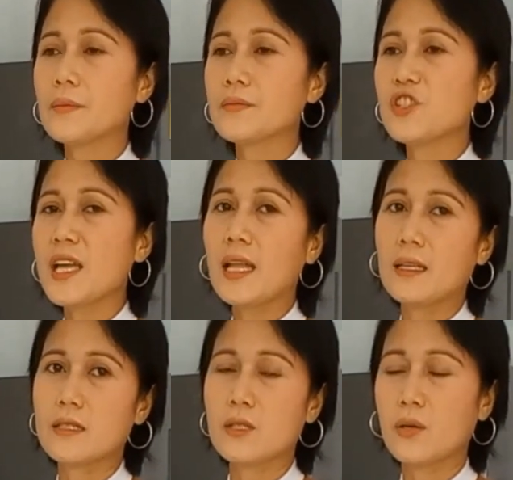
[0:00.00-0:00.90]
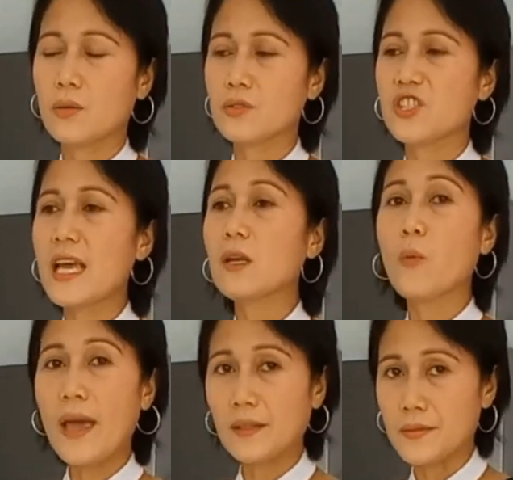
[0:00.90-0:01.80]
gel, so gel
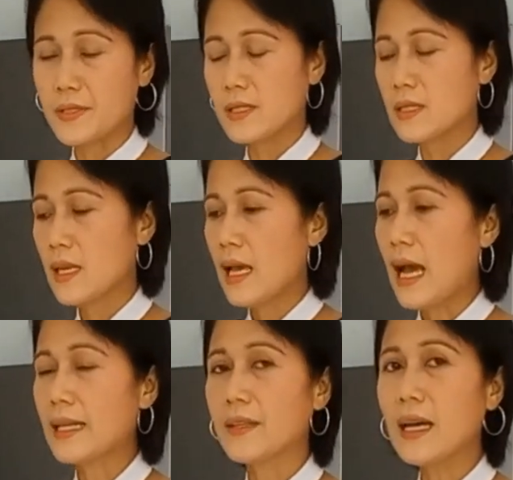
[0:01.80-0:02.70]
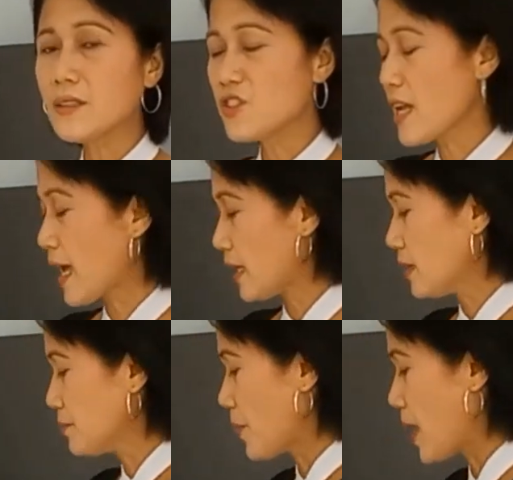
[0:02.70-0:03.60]
wells. And that
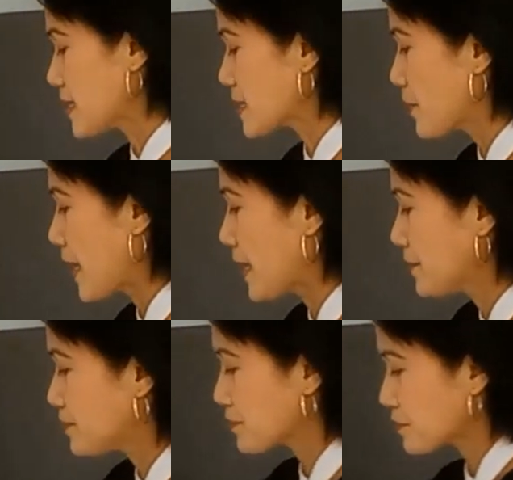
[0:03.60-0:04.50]
gel must be